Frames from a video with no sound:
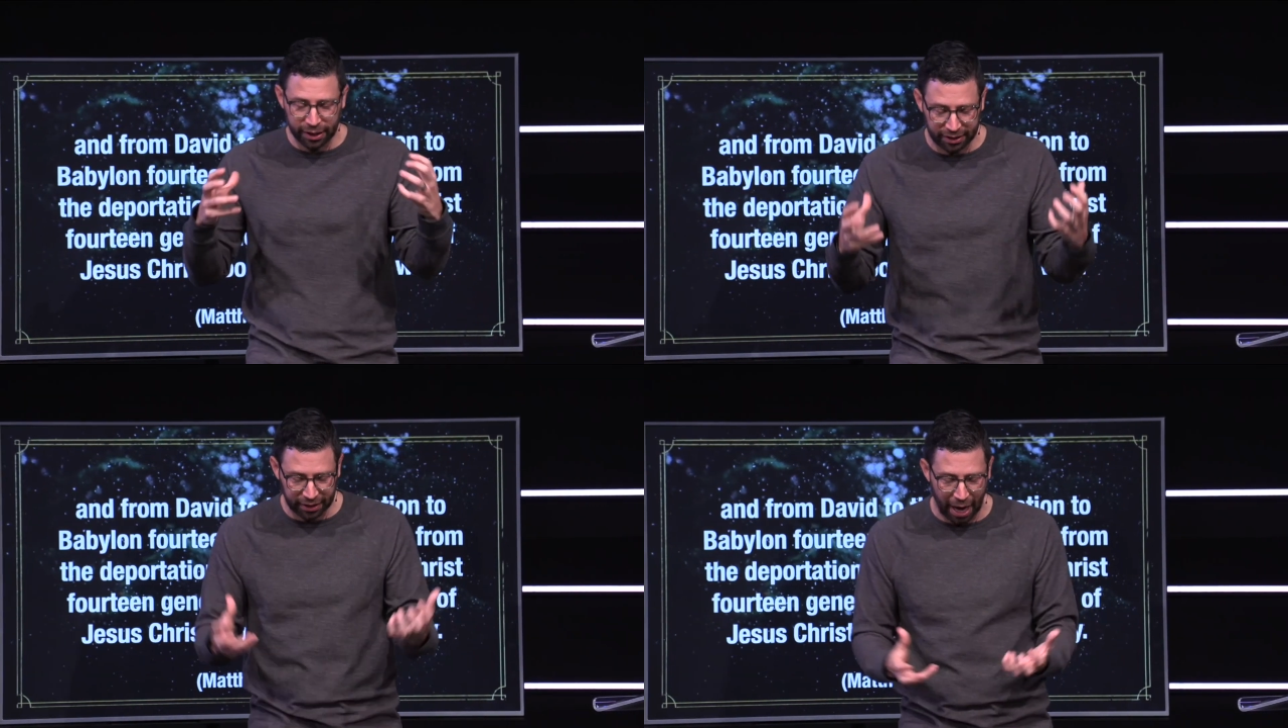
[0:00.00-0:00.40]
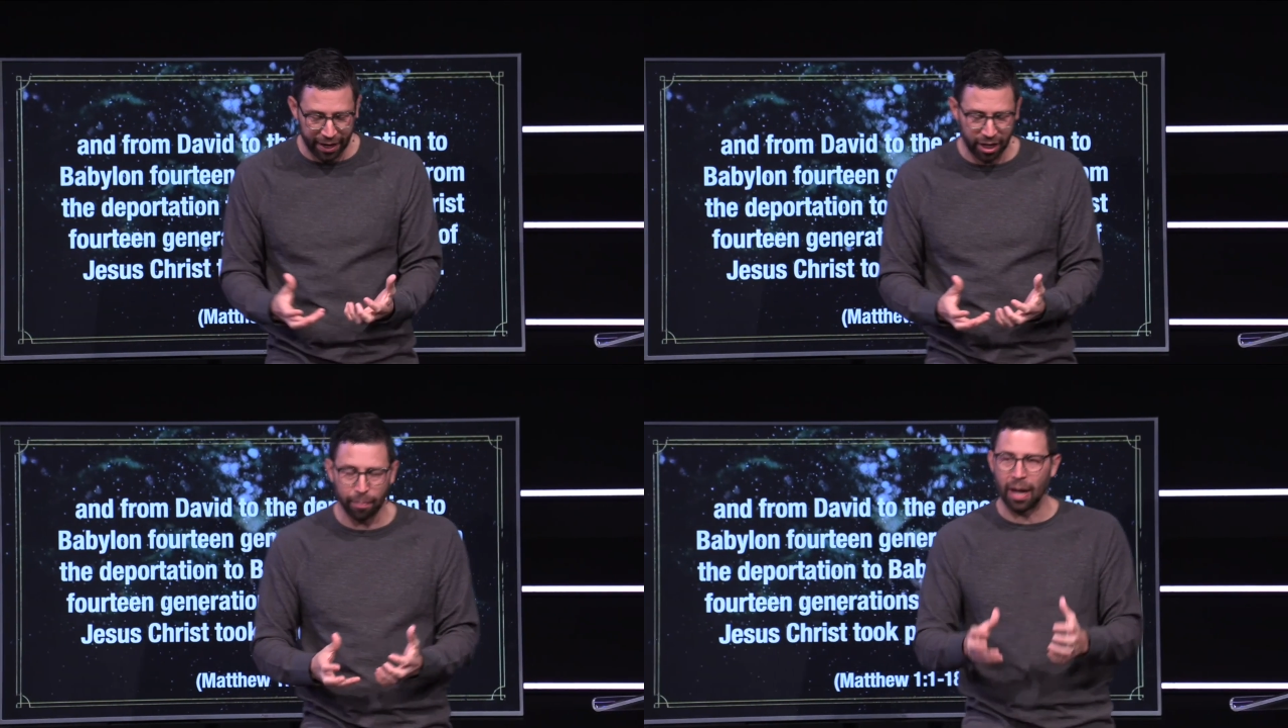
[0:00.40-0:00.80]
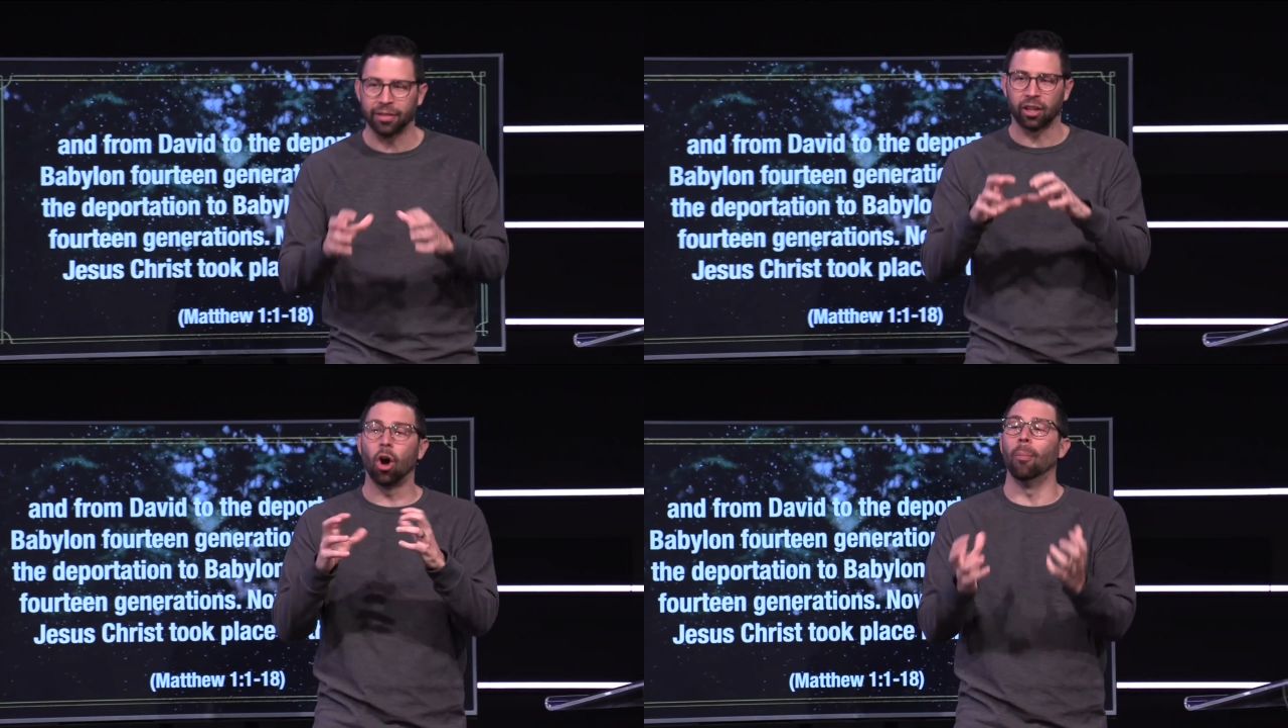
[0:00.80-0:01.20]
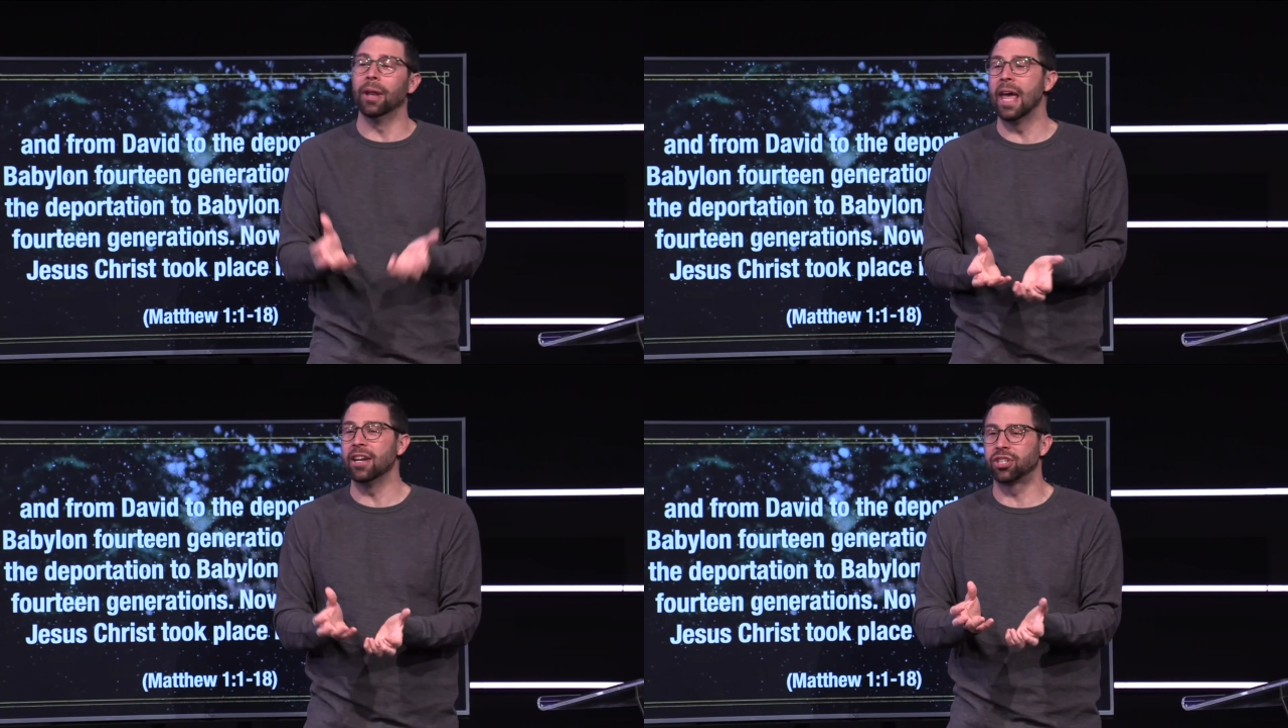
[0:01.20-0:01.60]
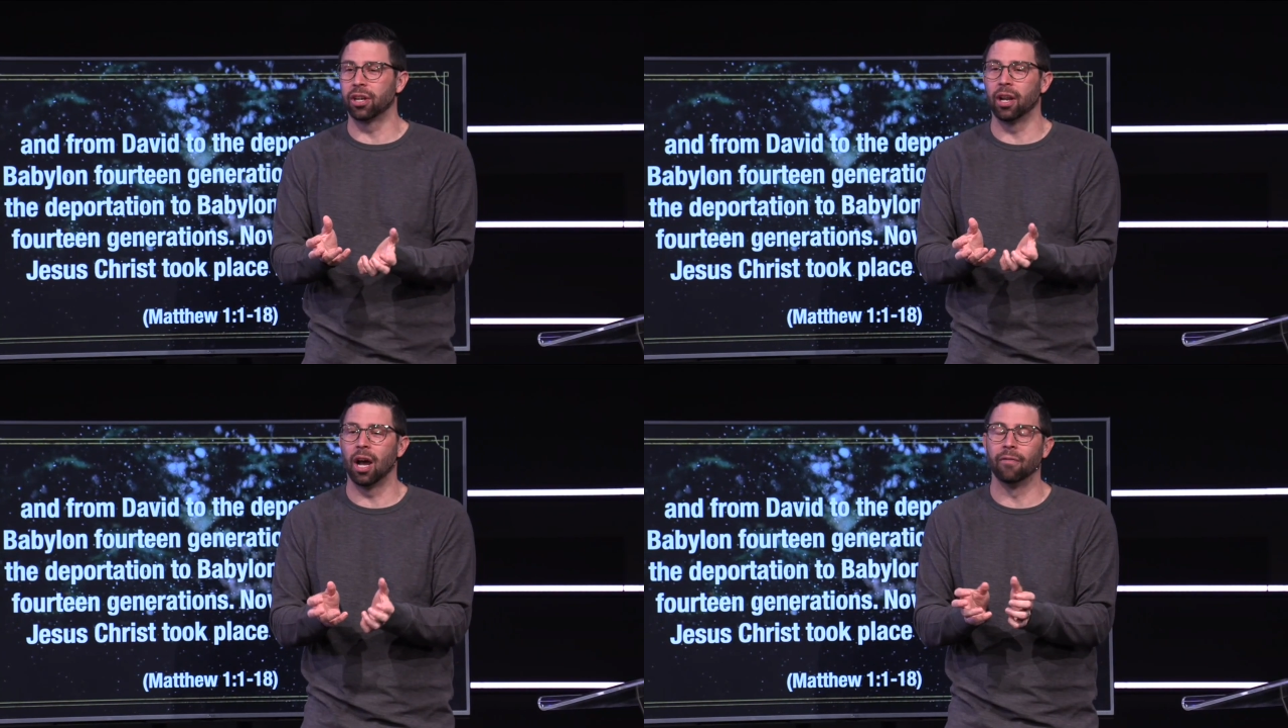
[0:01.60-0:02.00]
excited about the
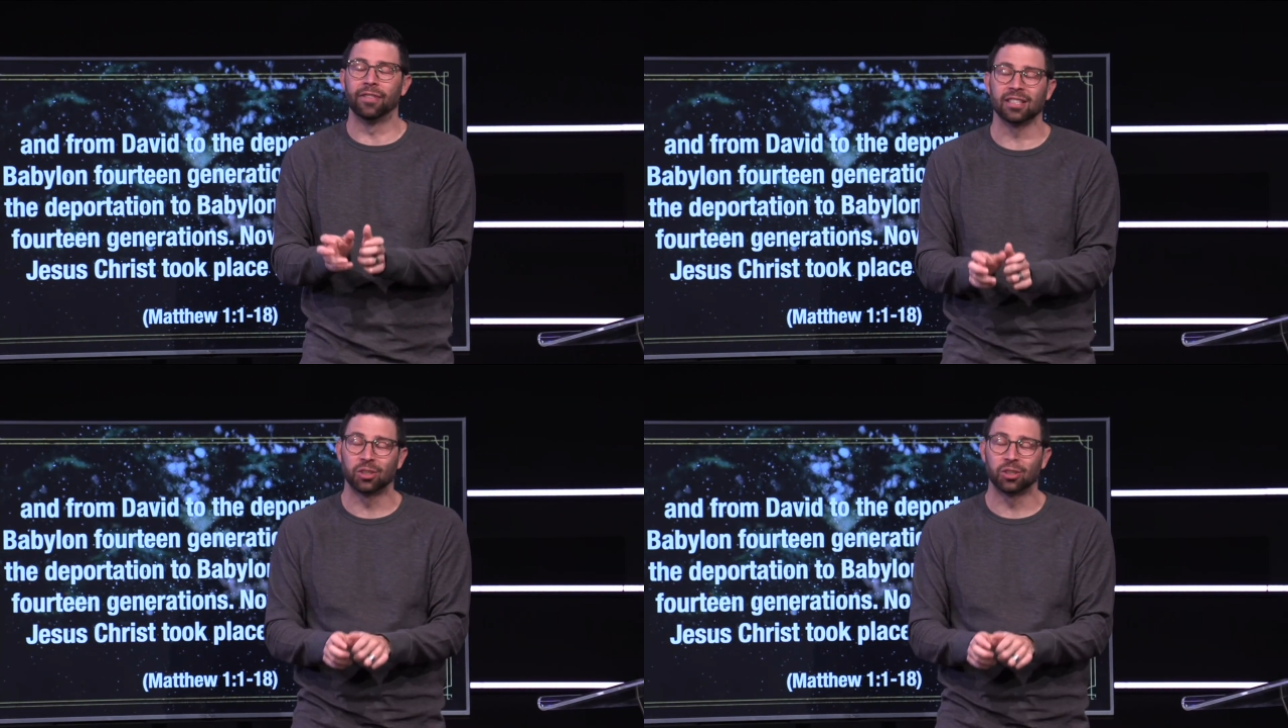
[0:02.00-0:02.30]
culmination of this